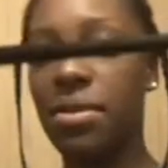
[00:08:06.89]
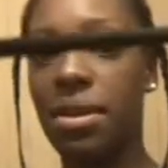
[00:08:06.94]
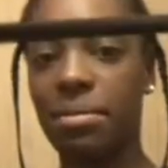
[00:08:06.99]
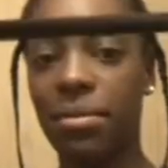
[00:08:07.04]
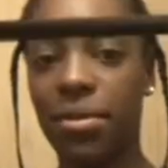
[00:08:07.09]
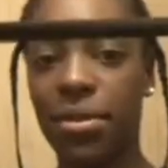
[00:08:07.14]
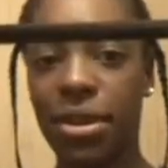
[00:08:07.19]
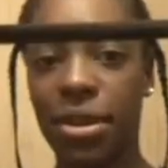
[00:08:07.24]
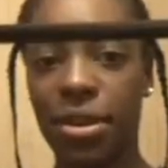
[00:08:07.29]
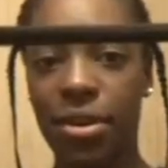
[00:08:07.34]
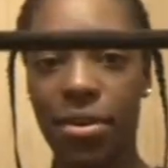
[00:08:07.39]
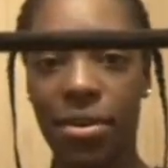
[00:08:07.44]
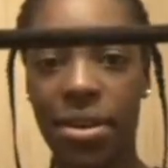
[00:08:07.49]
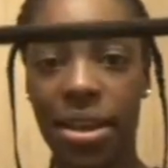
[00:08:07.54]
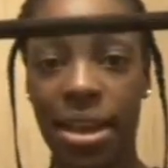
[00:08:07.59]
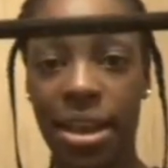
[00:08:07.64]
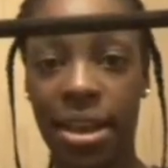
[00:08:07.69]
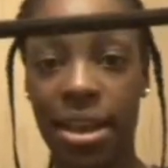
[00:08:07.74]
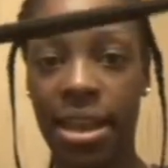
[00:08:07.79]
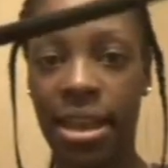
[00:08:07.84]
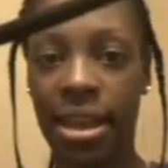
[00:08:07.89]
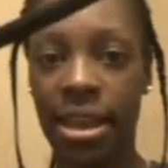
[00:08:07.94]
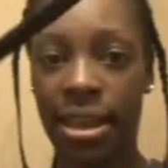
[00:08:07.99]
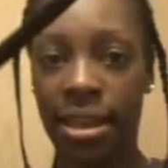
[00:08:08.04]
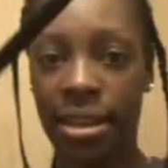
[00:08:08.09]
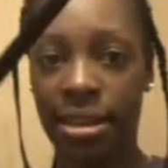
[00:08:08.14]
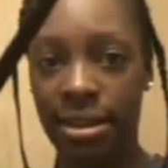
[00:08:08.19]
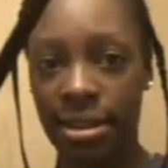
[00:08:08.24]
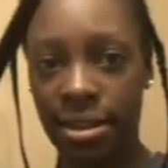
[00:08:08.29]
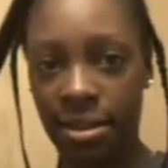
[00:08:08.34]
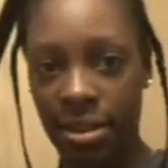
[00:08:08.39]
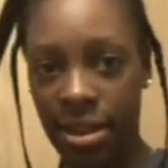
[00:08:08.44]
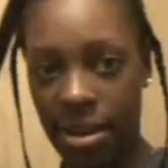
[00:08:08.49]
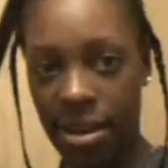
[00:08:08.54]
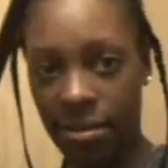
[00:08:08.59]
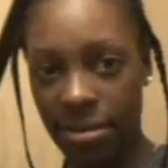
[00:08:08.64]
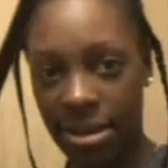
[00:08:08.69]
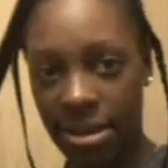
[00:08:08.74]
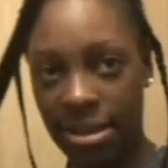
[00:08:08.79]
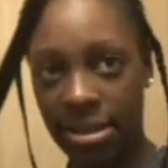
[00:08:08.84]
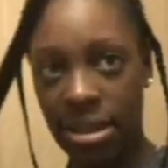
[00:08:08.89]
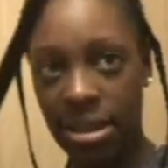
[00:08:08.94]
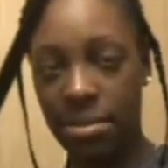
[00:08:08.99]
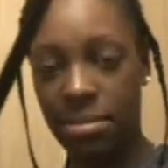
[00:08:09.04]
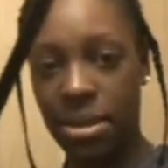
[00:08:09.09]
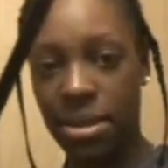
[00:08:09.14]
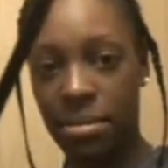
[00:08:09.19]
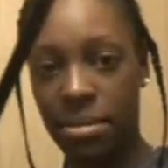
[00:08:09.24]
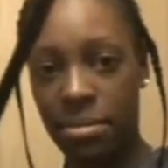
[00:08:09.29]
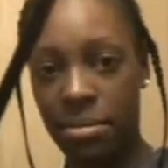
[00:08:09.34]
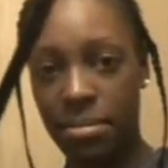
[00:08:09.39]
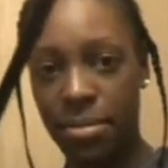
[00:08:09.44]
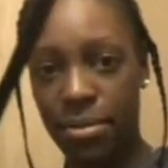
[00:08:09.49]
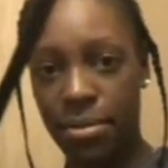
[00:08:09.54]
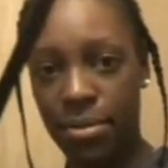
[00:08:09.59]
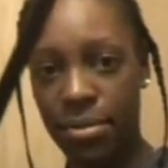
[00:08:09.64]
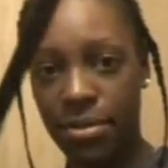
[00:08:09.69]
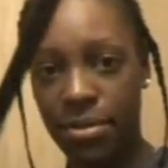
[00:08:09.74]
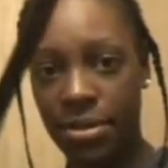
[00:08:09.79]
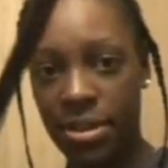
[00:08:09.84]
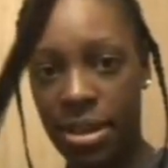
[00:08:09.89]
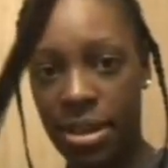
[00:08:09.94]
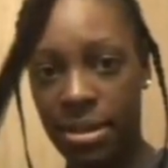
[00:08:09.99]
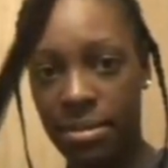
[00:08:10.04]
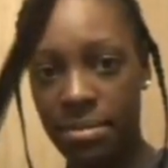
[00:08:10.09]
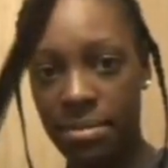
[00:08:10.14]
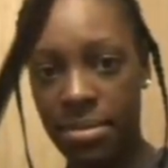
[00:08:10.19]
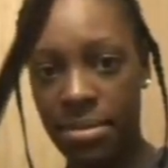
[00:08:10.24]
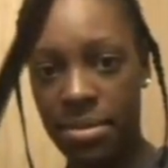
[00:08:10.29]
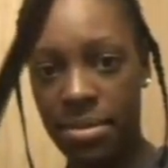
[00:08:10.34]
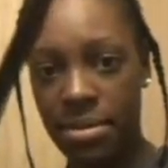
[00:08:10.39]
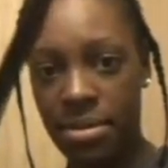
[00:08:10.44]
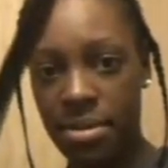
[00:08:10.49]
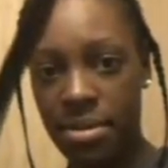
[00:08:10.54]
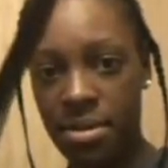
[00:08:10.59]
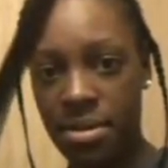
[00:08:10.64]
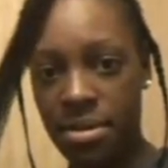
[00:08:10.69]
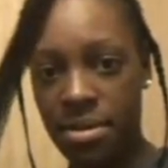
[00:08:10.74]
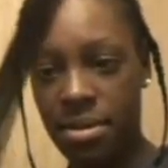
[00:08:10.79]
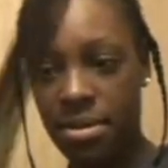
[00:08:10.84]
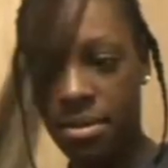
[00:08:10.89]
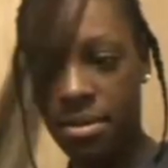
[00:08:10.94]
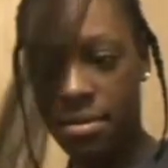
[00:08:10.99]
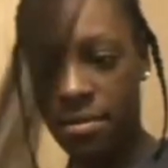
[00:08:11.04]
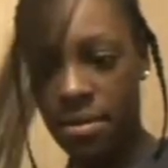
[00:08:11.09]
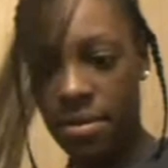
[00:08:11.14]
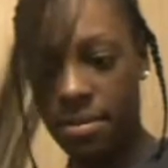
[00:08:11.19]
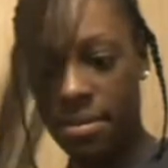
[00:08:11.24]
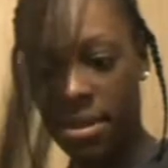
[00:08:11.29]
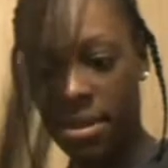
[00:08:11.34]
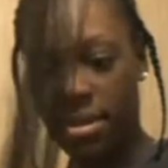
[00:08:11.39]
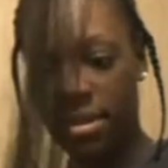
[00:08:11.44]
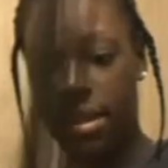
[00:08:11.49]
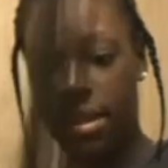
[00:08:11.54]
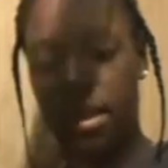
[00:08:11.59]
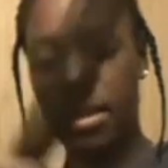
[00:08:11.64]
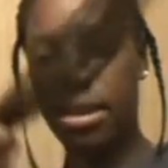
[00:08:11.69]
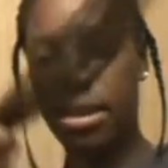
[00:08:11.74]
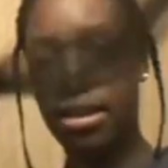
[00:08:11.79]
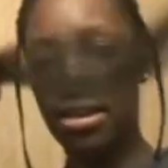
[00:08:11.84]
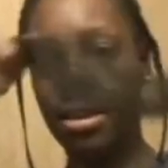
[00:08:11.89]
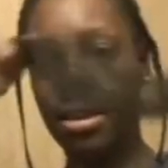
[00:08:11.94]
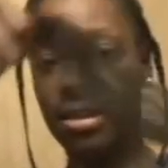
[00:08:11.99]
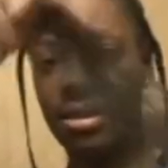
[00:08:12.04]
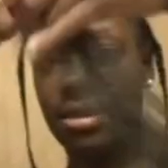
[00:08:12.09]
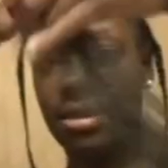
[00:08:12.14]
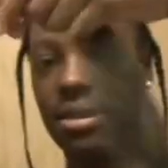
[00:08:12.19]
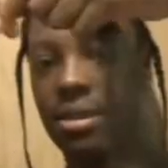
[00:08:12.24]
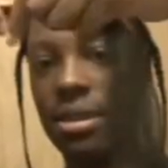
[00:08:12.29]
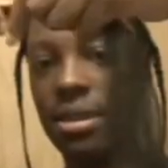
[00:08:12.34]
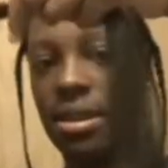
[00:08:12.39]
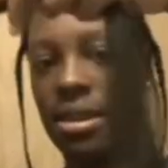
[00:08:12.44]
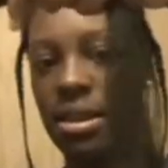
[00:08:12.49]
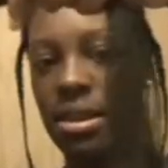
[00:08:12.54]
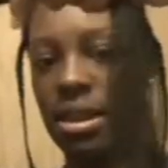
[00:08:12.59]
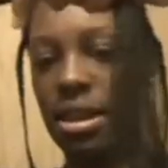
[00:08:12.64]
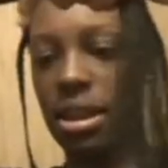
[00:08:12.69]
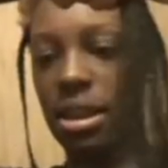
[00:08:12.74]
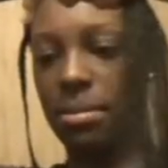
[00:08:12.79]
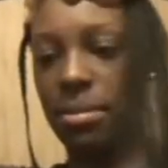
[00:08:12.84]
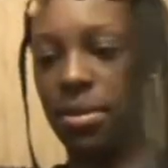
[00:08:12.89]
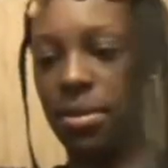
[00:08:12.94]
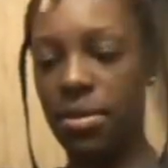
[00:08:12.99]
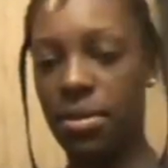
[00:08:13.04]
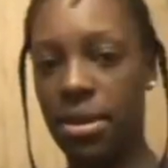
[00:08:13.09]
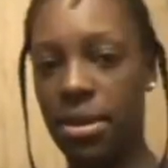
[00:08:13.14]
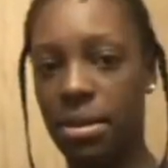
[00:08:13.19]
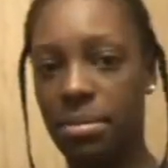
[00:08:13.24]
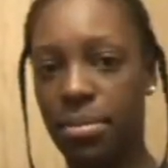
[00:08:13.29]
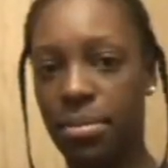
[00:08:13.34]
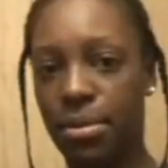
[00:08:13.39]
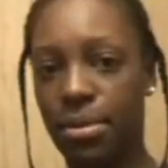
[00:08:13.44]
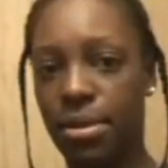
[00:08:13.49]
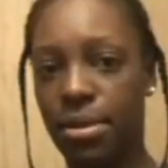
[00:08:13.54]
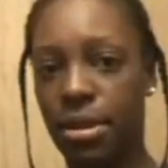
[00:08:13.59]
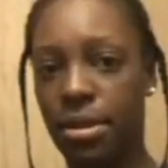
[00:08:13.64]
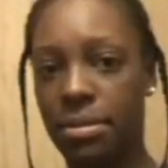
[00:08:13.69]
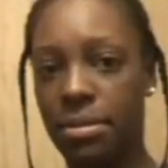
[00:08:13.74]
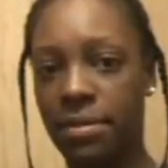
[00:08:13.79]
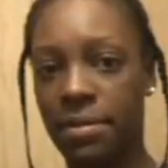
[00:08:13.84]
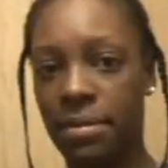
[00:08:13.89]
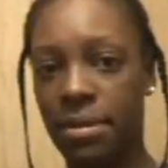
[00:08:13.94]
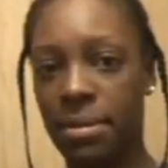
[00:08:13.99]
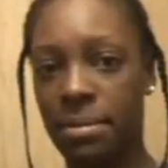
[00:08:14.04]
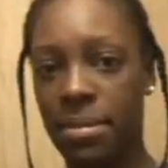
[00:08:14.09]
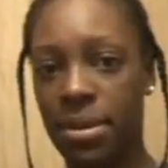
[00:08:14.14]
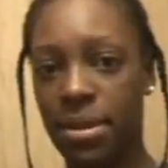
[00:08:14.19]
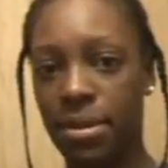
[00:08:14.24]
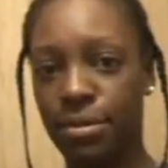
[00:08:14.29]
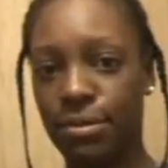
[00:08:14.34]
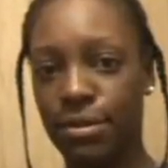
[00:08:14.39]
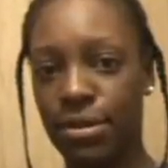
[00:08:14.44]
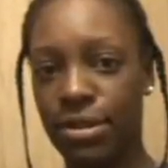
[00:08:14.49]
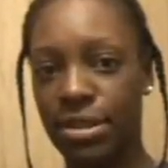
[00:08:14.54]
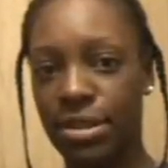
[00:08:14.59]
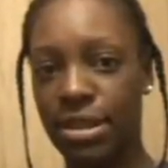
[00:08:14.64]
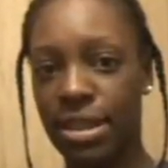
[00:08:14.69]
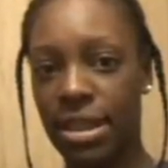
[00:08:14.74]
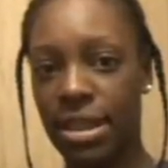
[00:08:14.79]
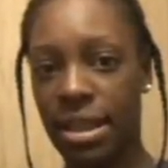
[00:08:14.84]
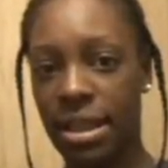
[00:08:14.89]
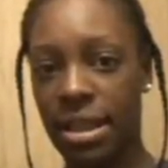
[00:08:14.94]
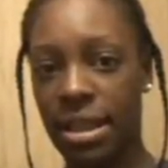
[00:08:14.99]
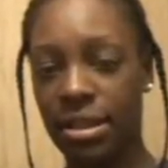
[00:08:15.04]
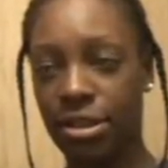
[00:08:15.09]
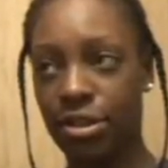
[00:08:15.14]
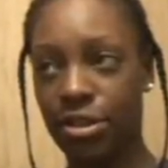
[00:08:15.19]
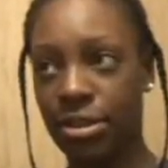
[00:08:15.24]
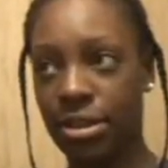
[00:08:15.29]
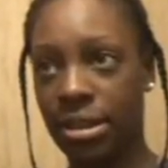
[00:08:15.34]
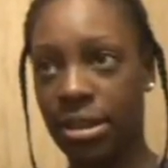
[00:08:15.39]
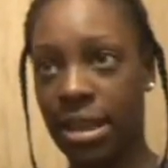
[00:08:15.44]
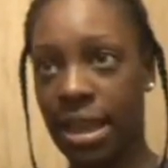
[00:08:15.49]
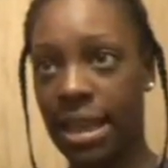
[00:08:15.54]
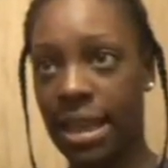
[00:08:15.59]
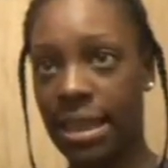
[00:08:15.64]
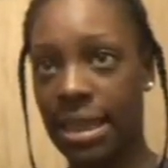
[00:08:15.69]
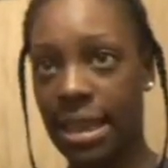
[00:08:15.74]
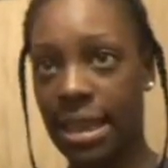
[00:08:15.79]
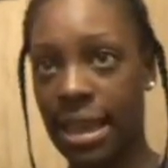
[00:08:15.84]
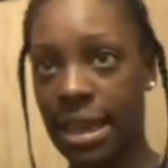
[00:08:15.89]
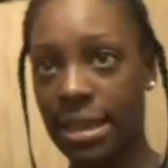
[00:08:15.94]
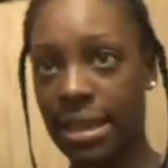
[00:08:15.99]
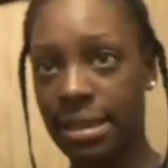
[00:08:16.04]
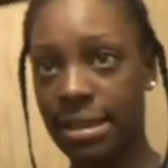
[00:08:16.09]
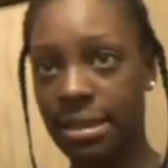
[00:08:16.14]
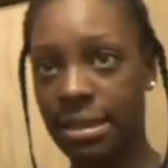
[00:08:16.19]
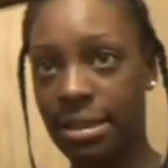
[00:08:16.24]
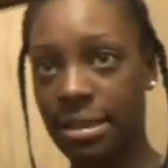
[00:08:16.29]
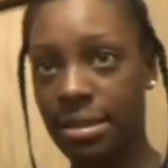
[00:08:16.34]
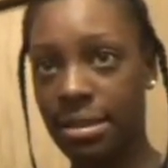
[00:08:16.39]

I'm going to go ahead and, you can't really see, but I'm going to pull some from the sides. And I'm going to go ahead and pull a little bit from the middle just to lengthen it.